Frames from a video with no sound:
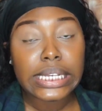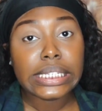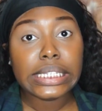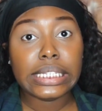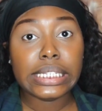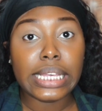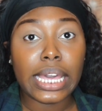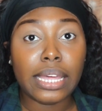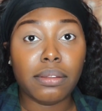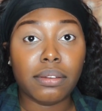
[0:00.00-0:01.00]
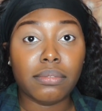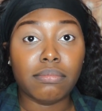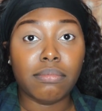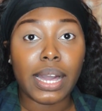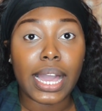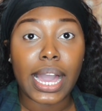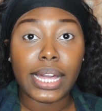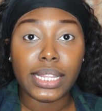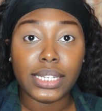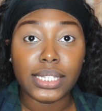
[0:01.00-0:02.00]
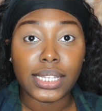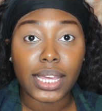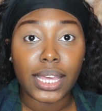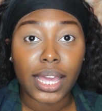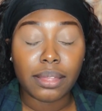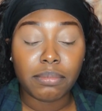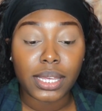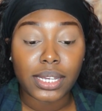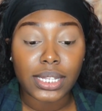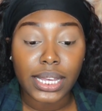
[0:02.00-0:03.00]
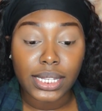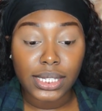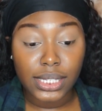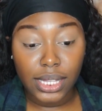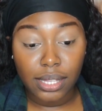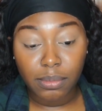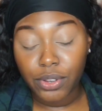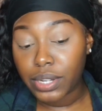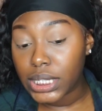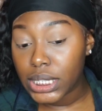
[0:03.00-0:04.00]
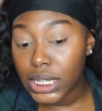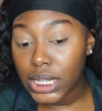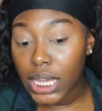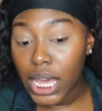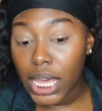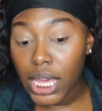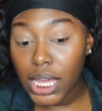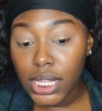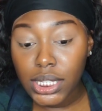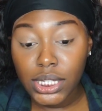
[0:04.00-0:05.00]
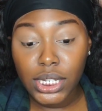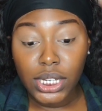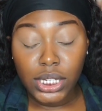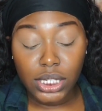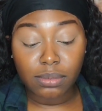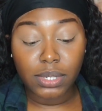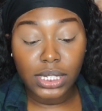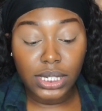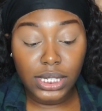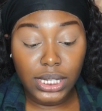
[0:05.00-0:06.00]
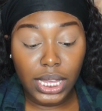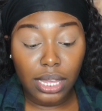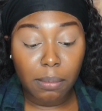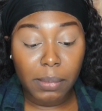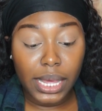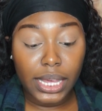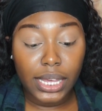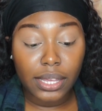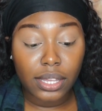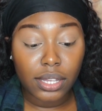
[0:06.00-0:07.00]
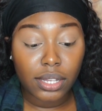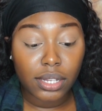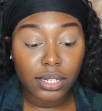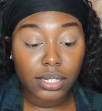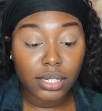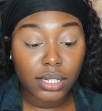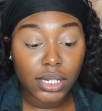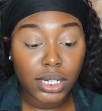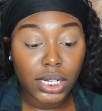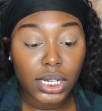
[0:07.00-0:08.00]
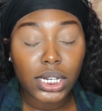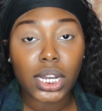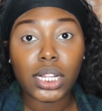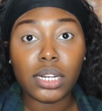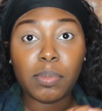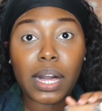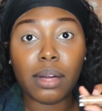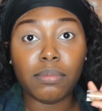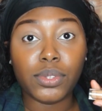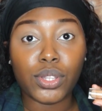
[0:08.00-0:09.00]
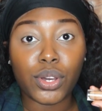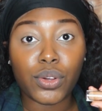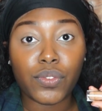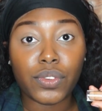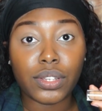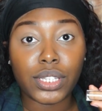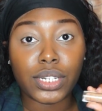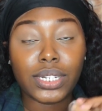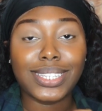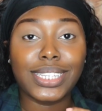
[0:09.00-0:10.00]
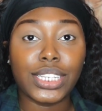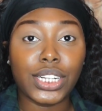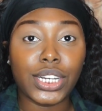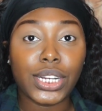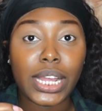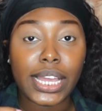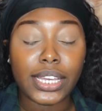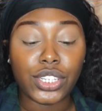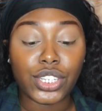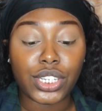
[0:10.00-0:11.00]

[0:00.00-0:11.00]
set my eyelids again because I can see them creasing again. So I'm just going to take my ColourPop No Filter Concealer and